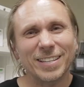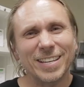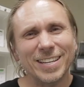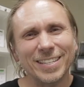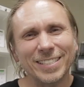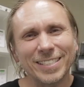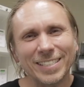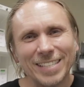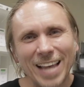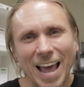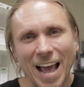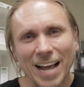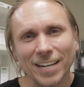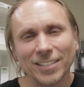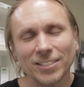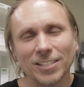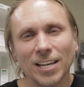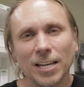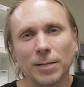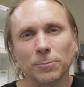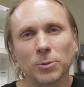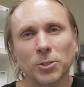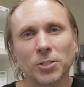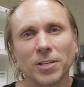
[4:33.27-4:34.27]
the exact
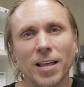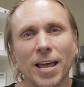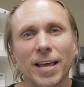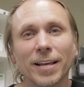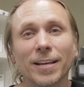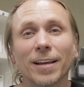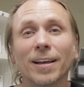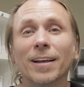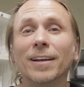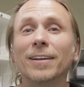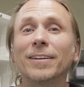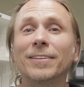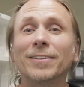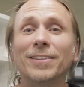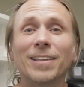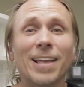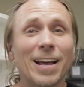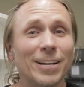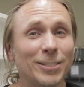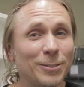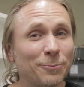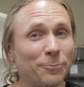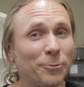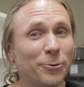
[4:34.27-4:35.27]
same snake.
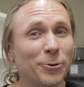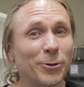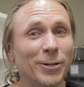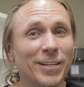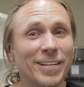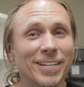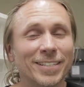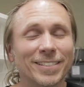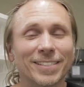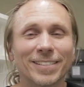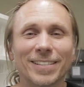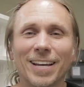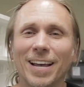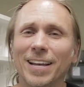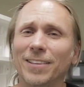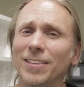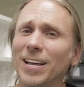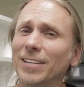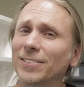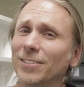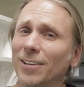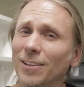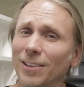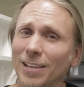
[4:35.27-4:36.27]
That's pretty insane,
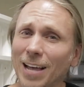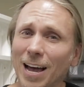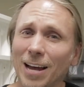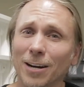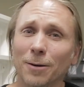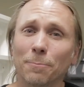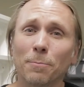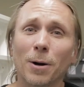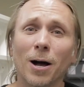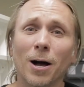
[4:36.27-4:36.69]
that's a lot of